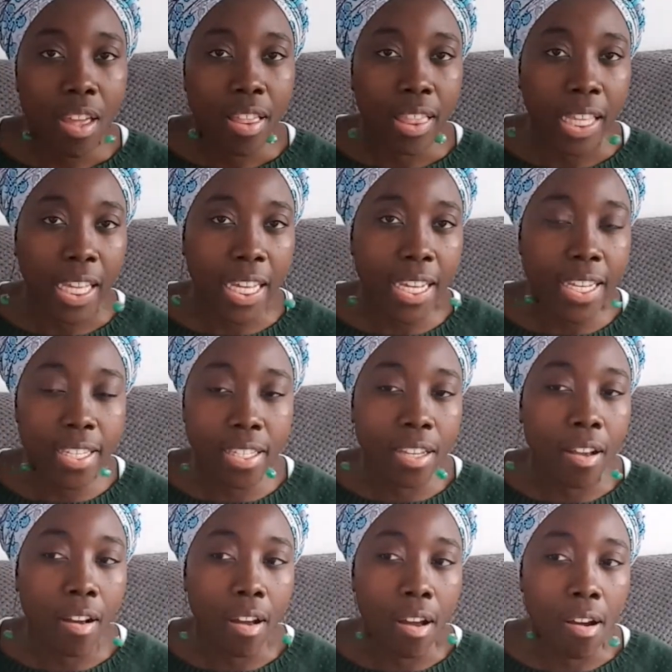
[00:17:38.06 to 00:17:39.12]
these
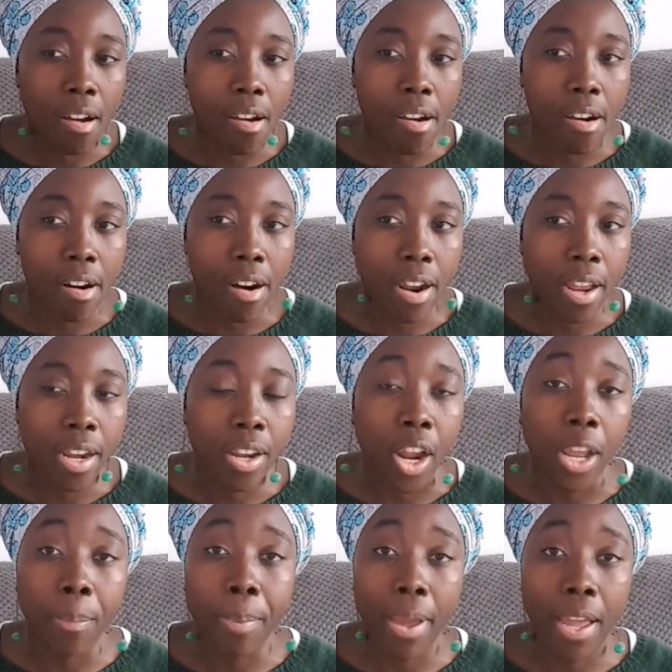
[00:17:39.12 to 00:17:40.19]
are
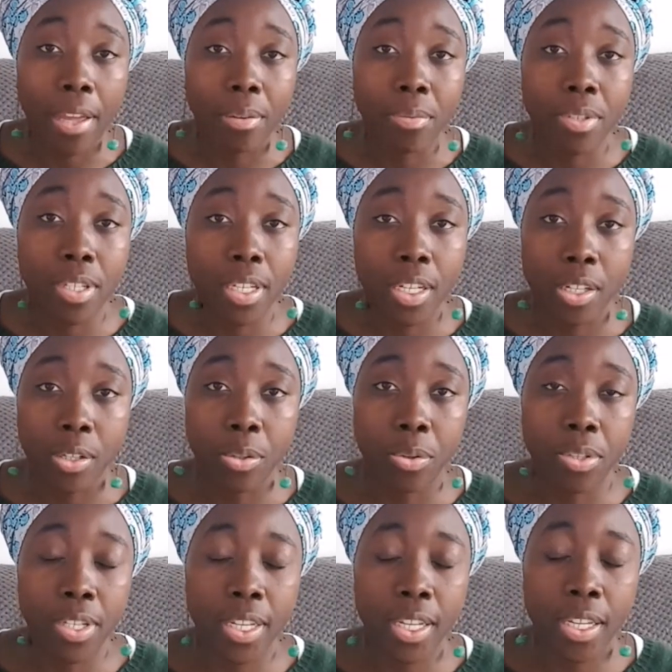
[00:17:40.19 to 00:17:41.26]
£9
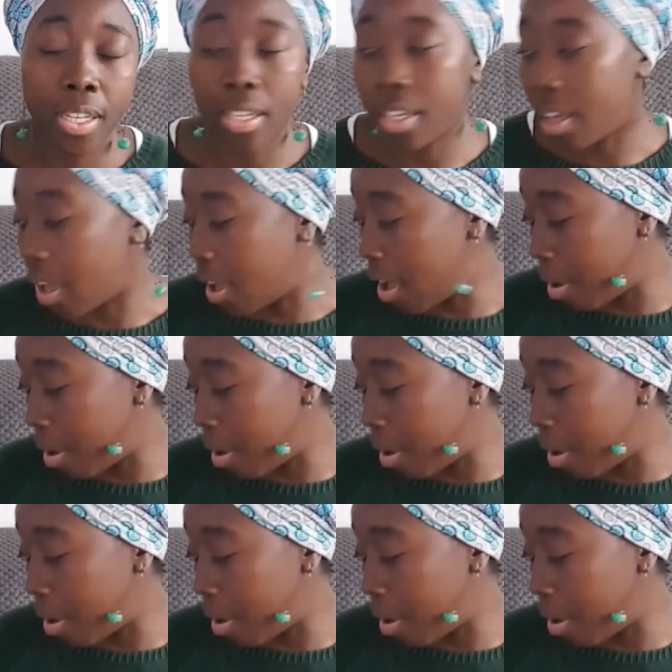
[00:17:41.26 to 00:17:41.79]
including